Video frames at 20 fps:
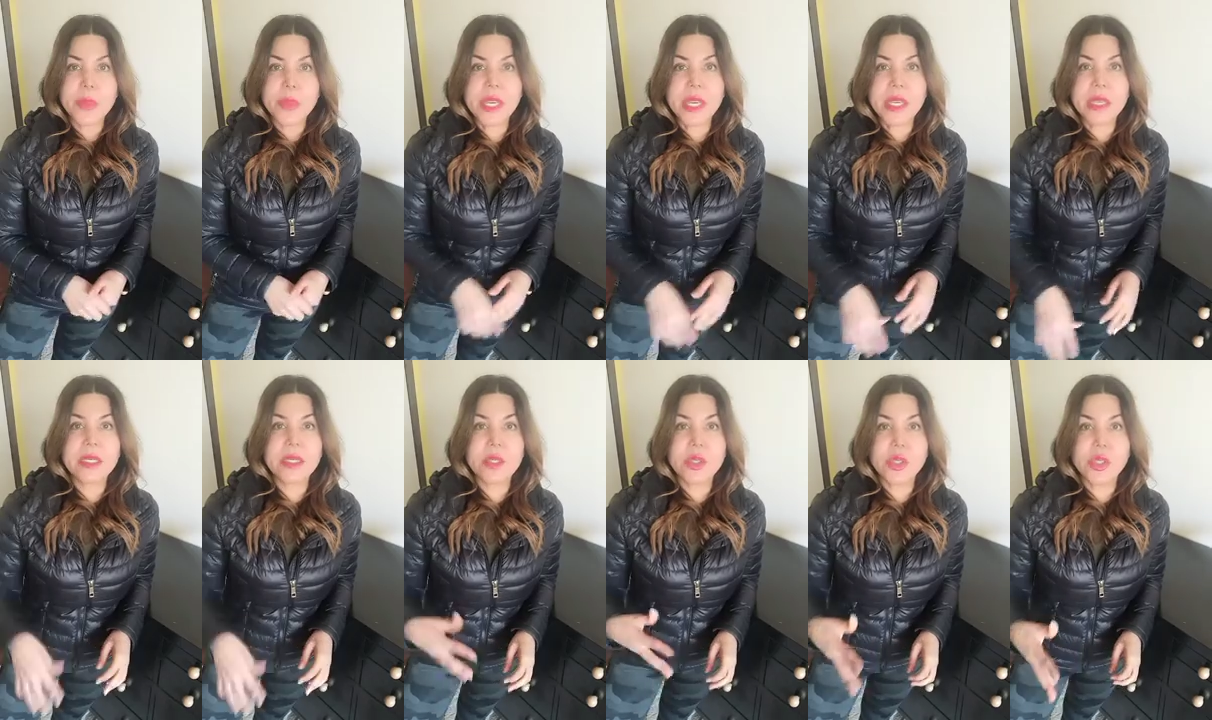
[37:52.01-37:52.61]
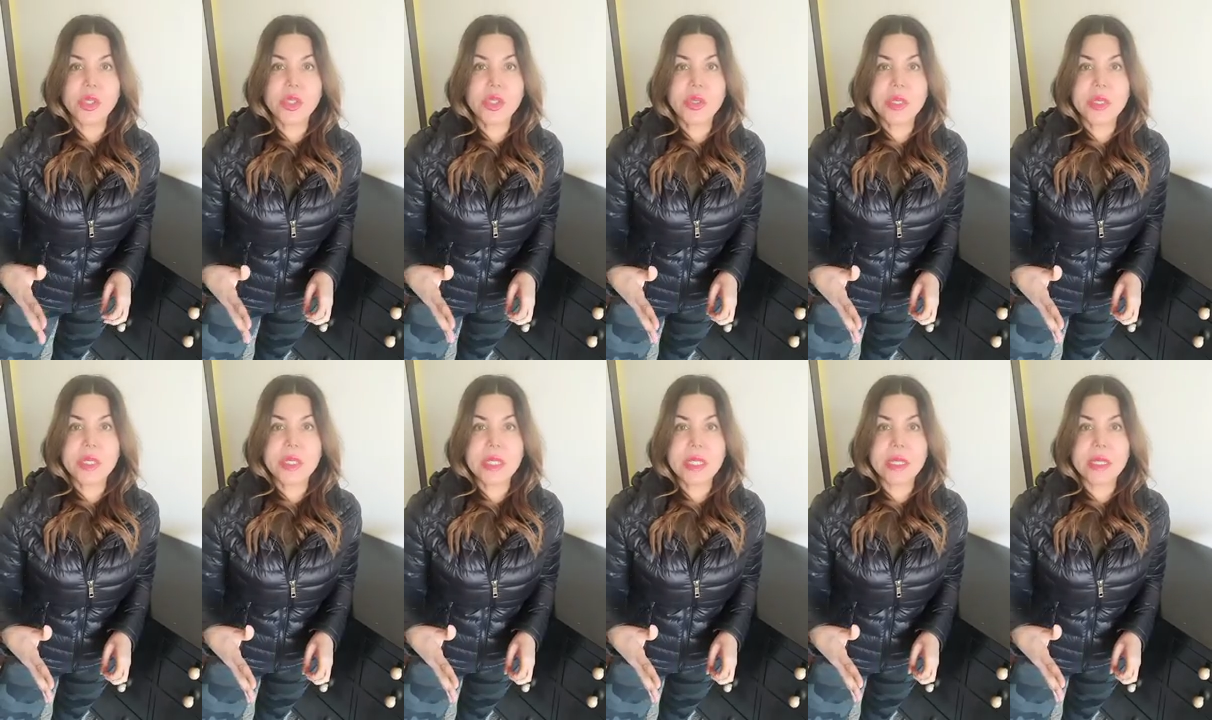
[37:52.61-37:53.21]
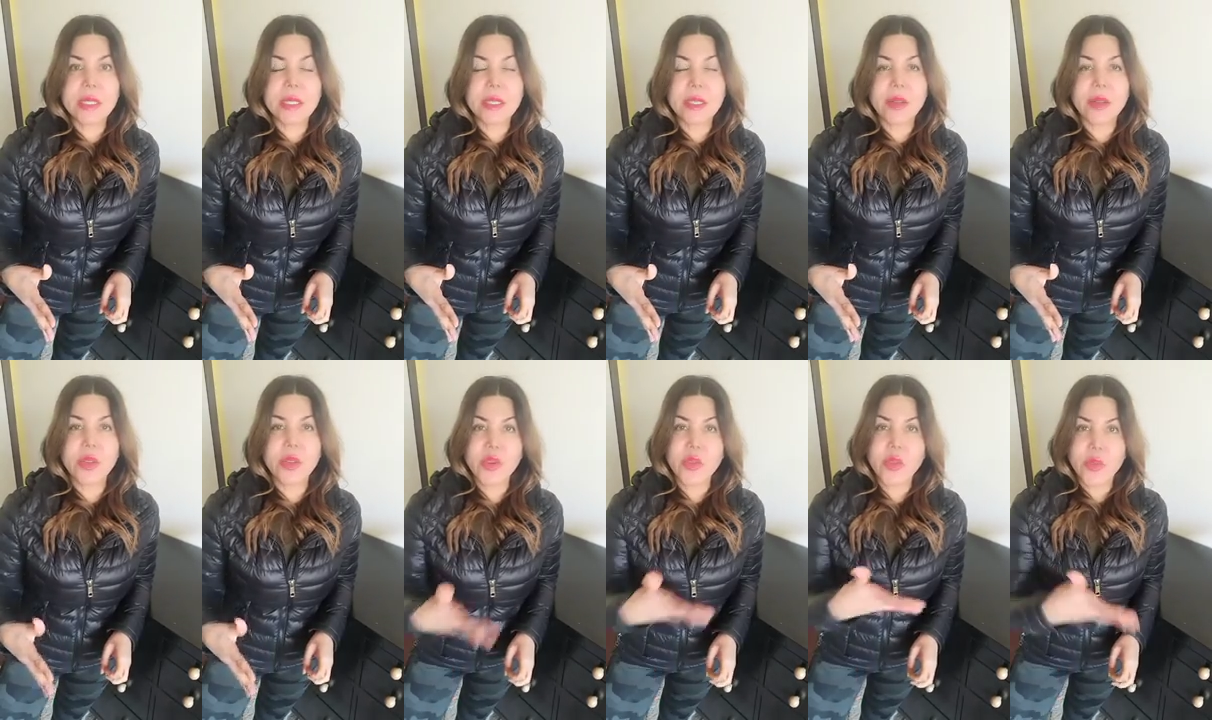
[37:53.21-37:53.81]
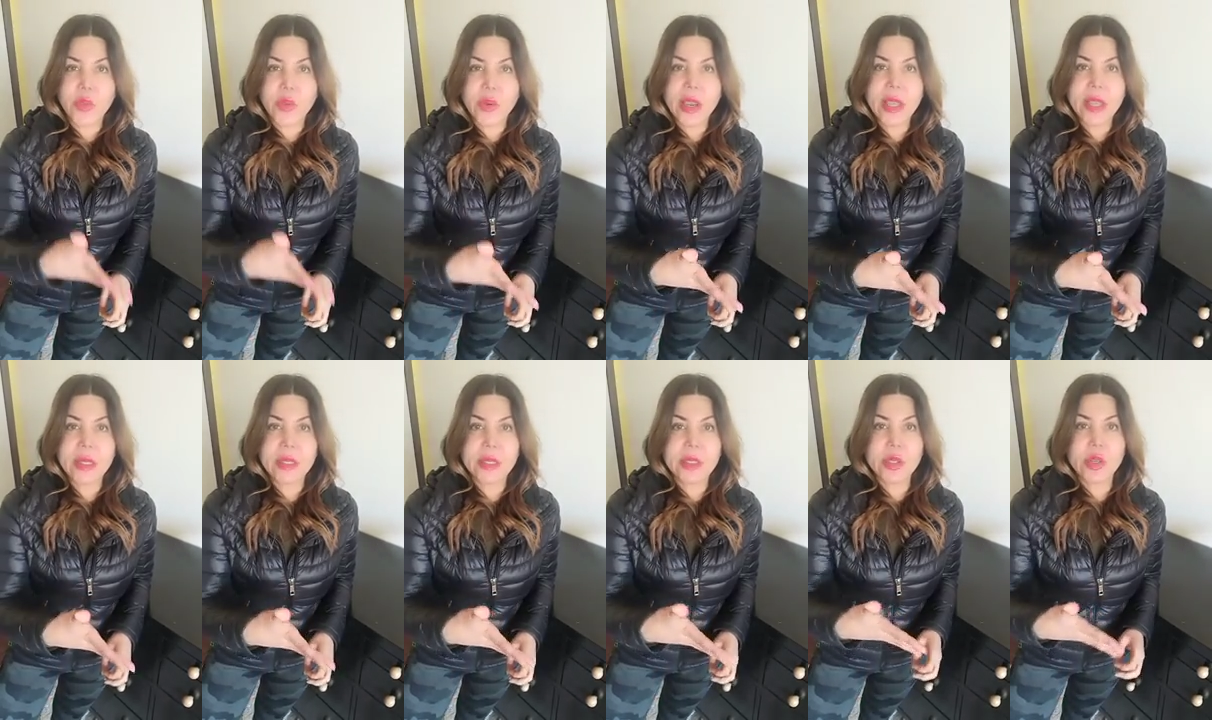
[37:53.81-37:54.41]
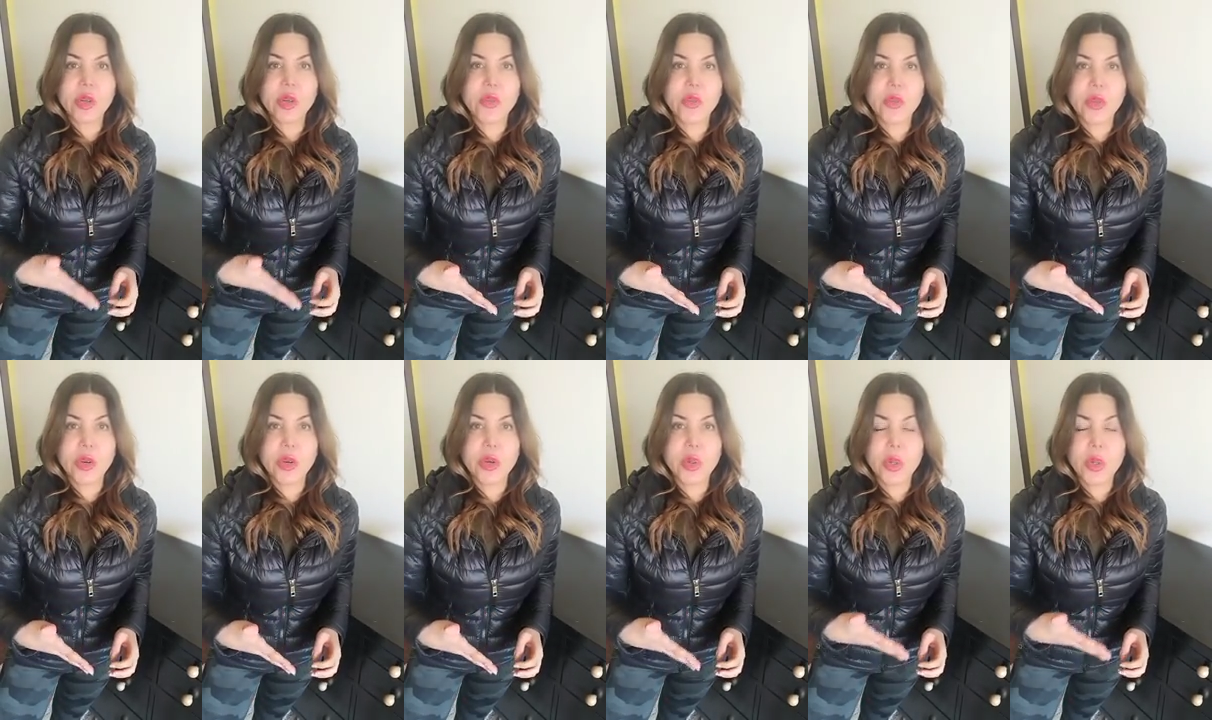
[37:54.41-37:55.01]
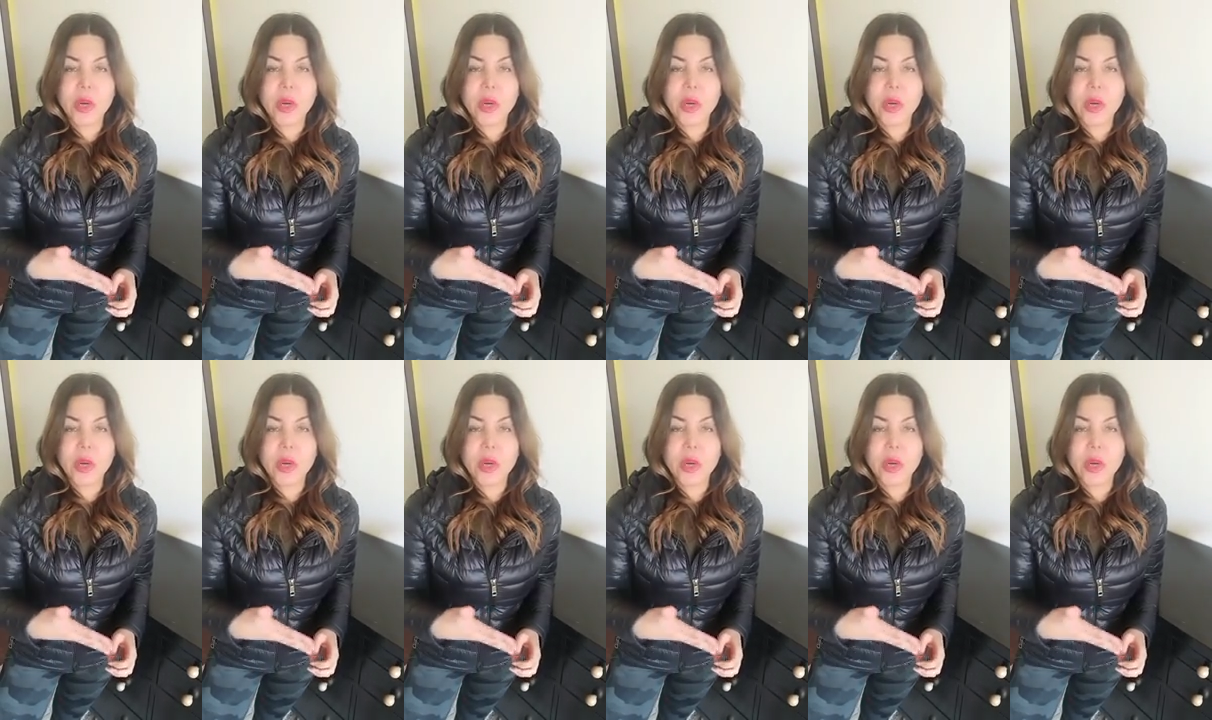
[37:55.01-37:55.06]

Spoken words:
picks and chooses their friends over